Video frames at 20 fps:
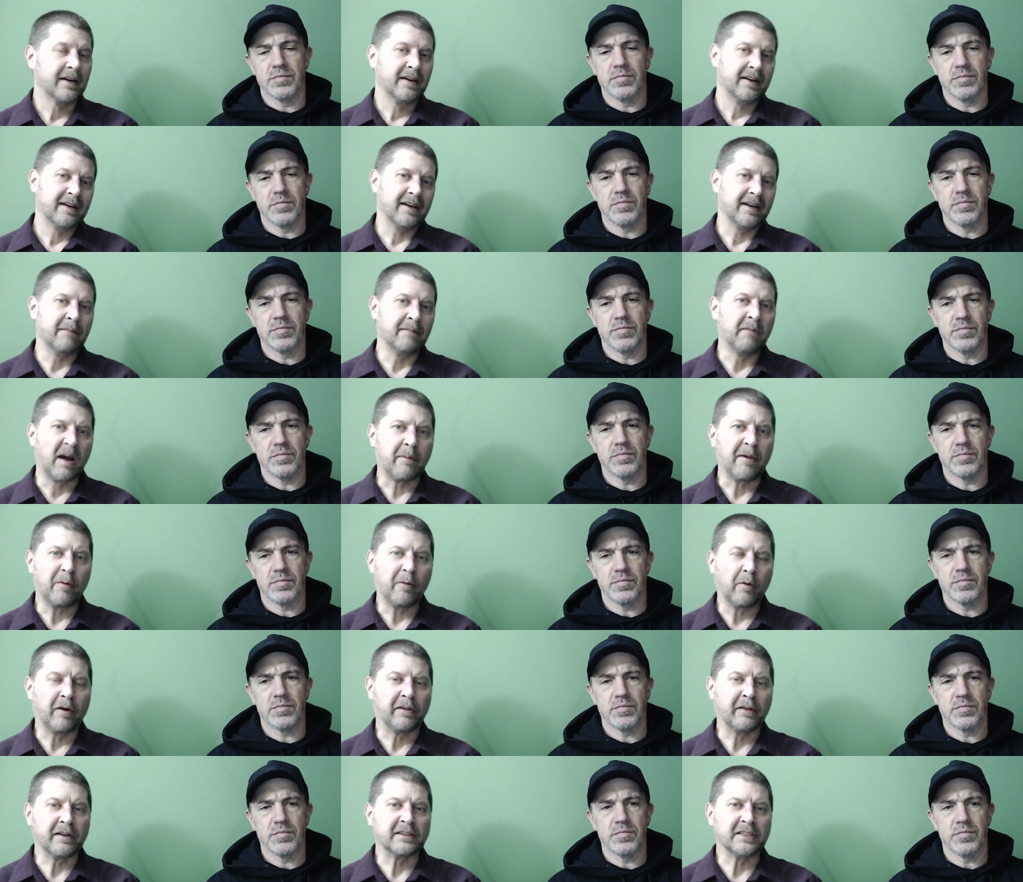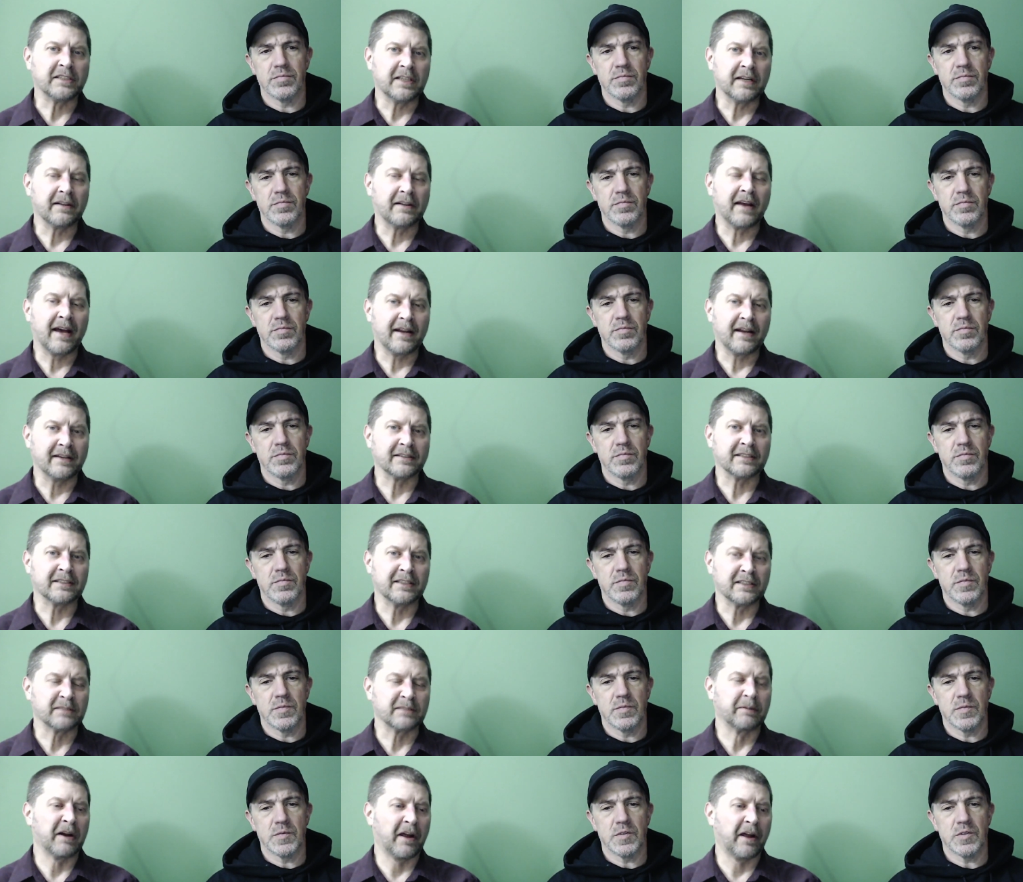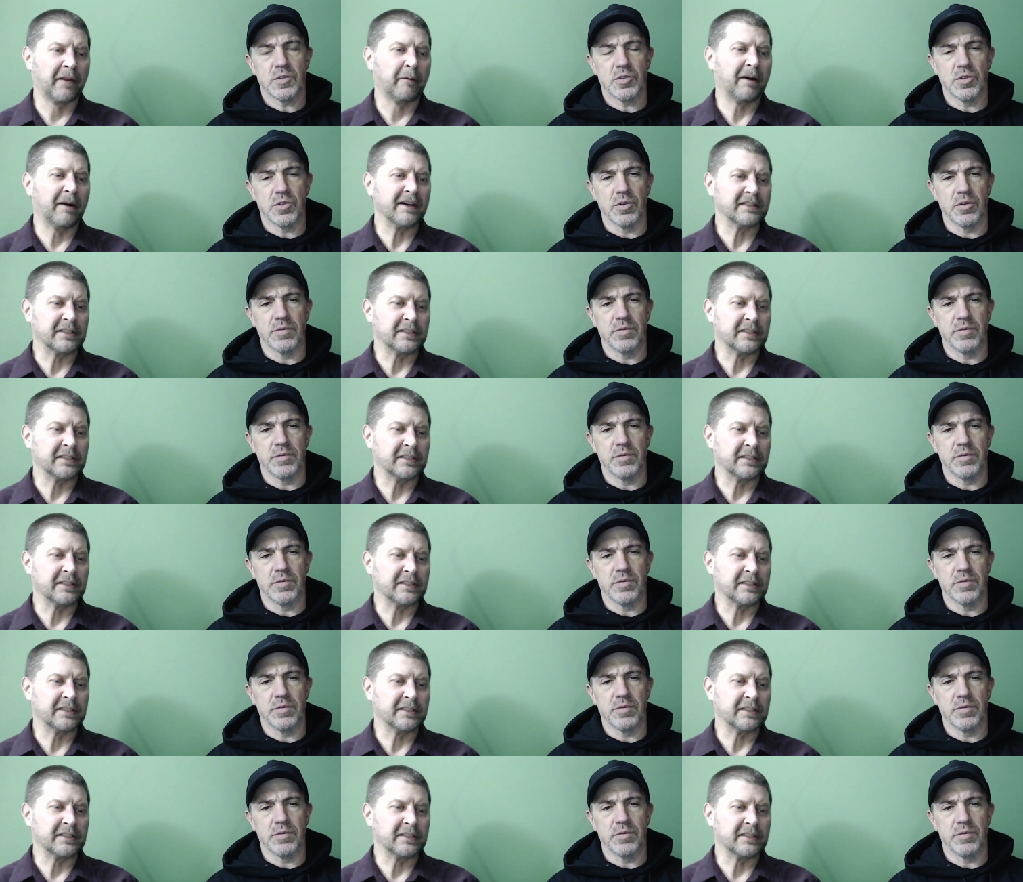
Speaker 1: it might be worth it to you in that instance. But otherwise sure.